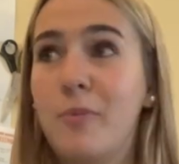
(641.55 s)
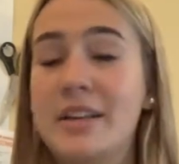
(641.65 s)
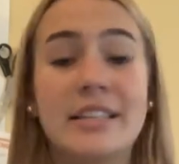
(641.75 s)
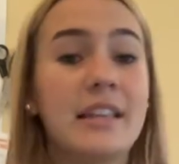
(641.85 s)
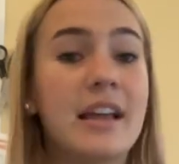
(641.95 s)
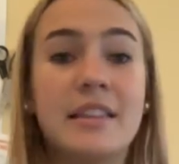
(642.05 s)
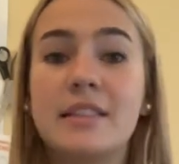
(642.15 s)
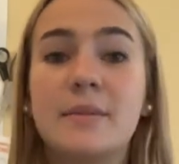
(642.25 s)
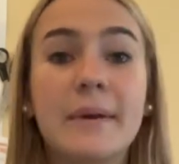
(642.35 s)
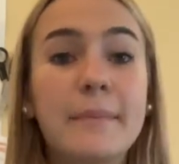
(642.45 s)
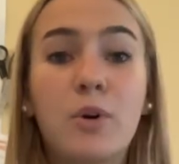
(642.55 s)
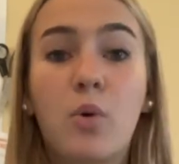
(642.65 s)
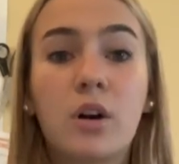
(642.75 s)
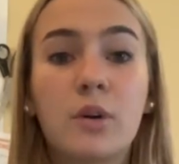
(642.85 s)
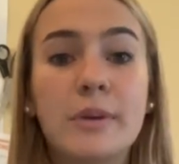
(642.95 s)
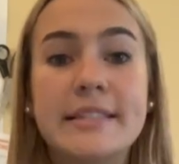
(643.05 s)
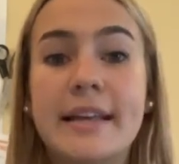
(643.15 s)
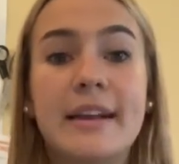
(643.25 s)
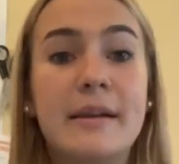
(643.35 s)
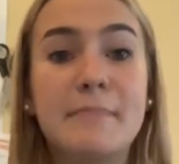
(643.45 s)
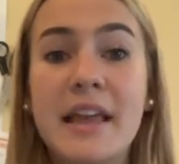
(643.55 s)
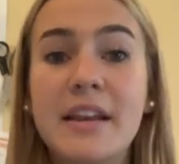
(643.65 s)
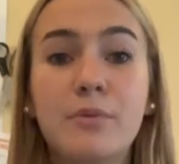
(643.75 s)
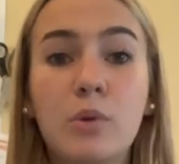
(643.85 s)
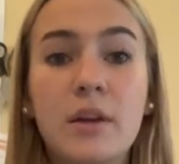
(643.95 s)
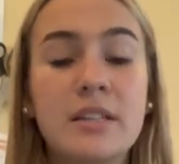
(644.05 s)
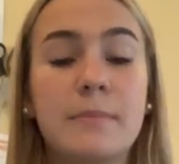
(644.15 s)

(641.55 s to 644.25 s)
We see it in the Supreme Court, we see it in many rulings,